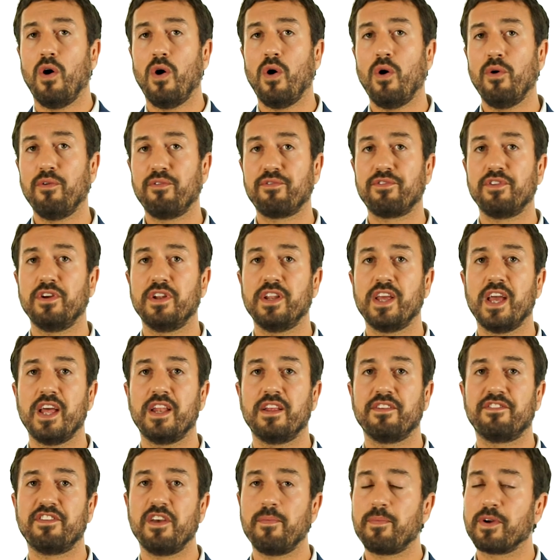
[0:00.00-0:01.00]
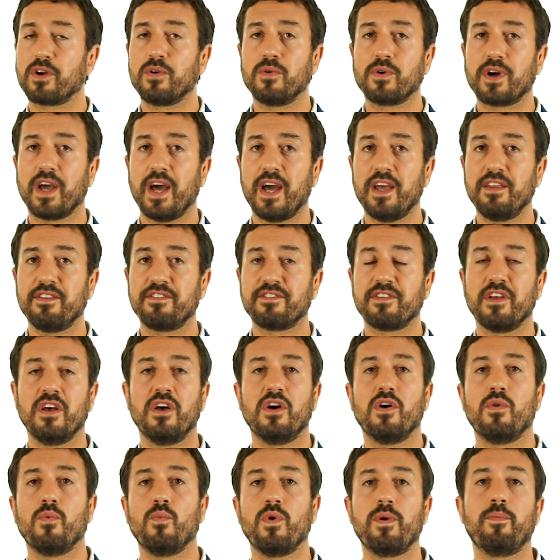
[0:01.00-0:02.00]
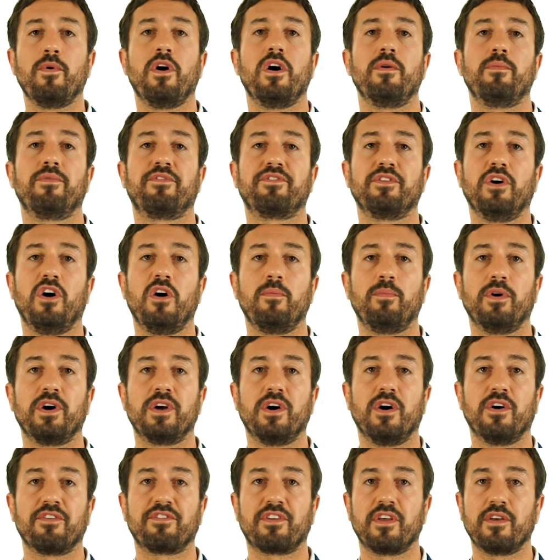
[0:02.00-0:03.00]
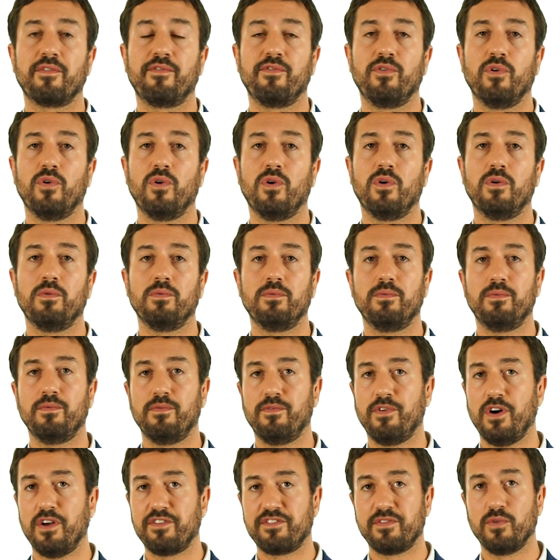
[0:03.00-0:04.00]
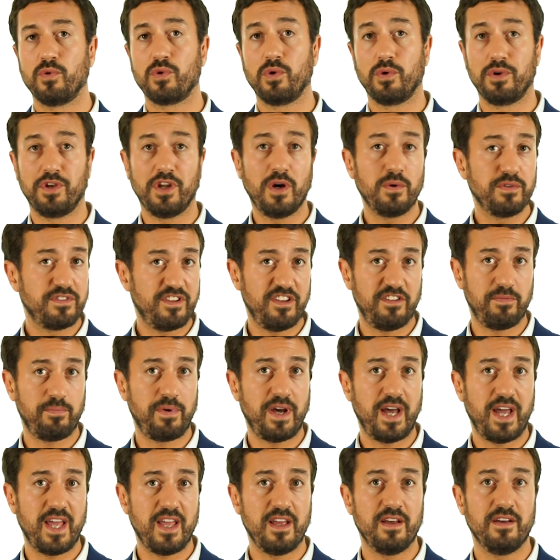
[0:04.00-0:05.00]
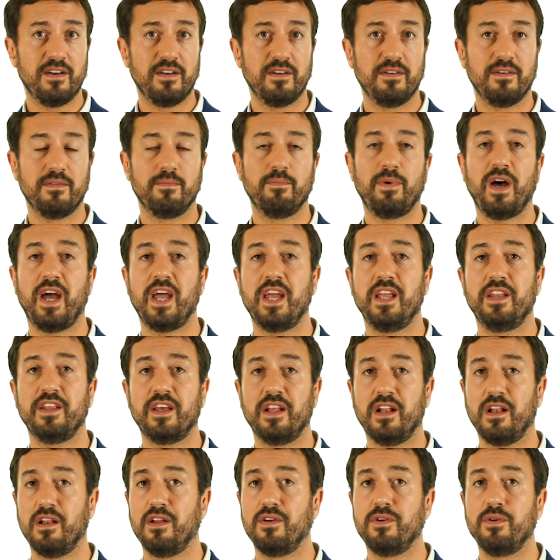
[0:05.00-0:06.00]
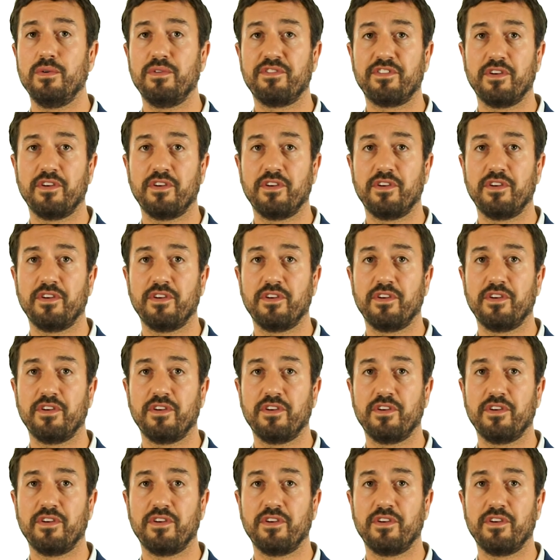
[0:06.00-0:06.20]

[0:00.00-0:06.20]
Often in a typical case, we might start by asking for, first of all, your notice pay, paid in lieu.